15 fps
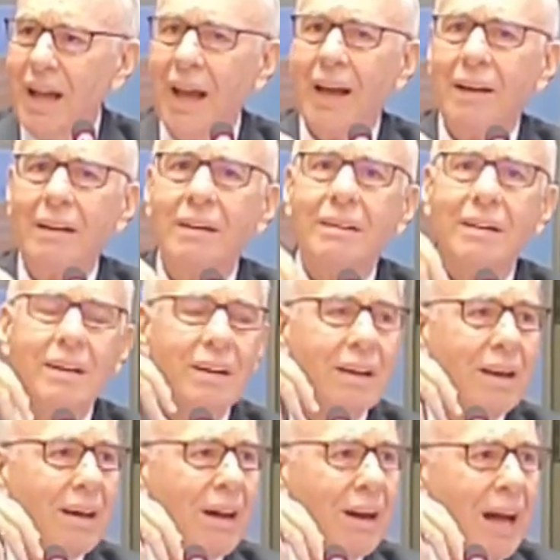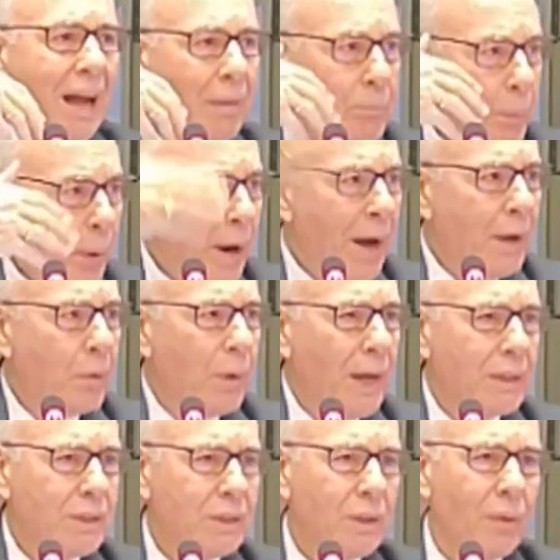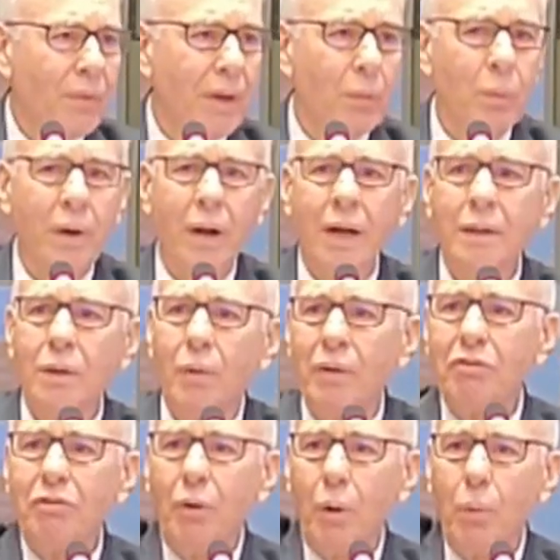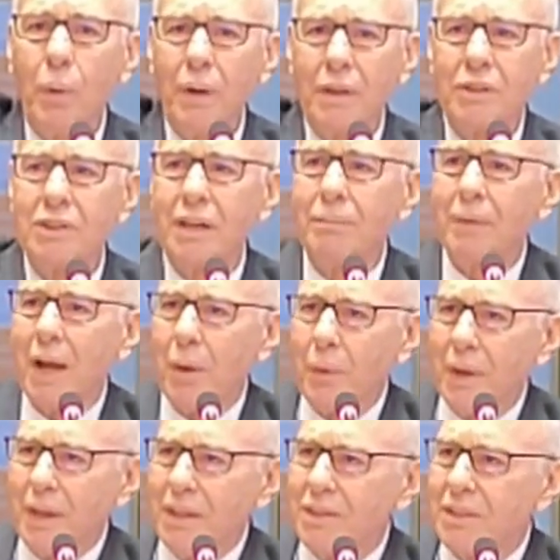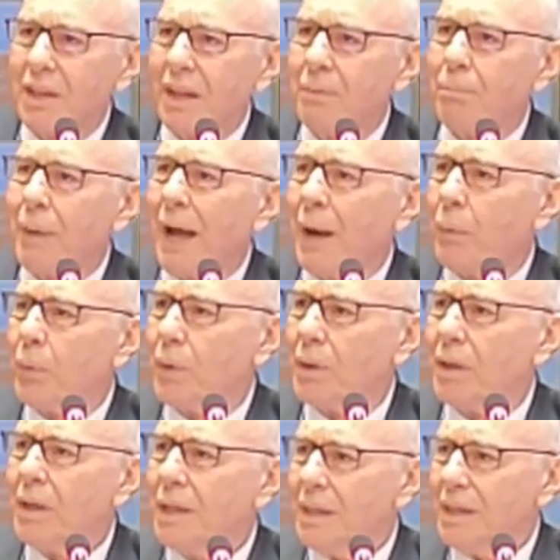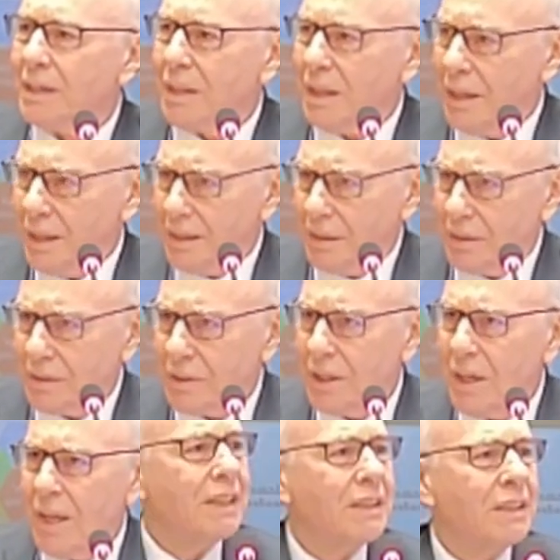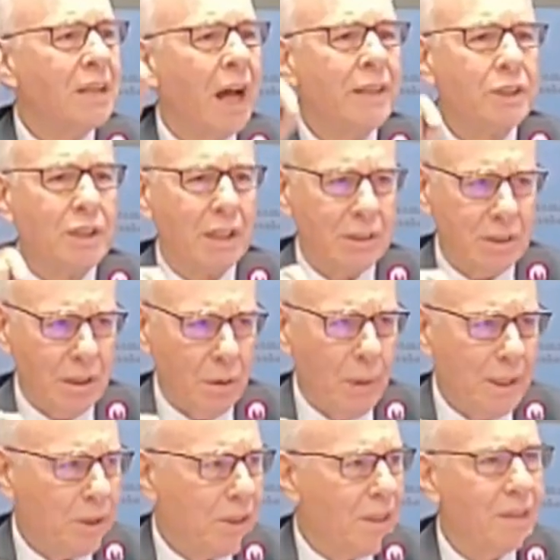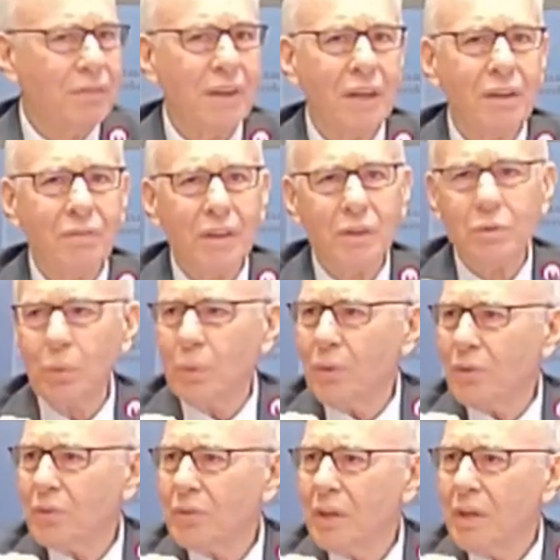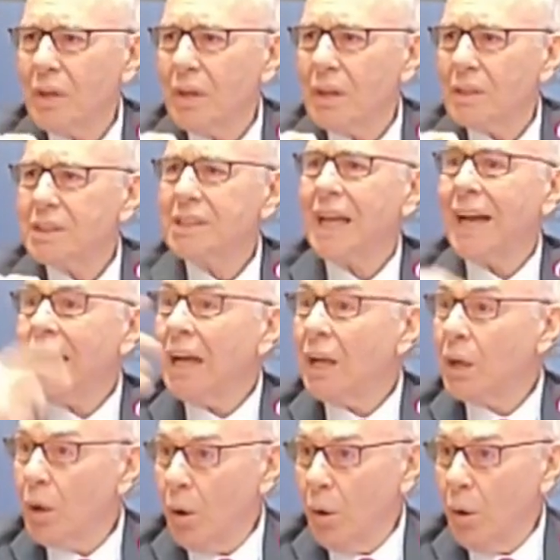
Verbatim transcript: and uh, progress so that we're not going forward in some areas and backward in the others. It's not just a question of individuals. Setting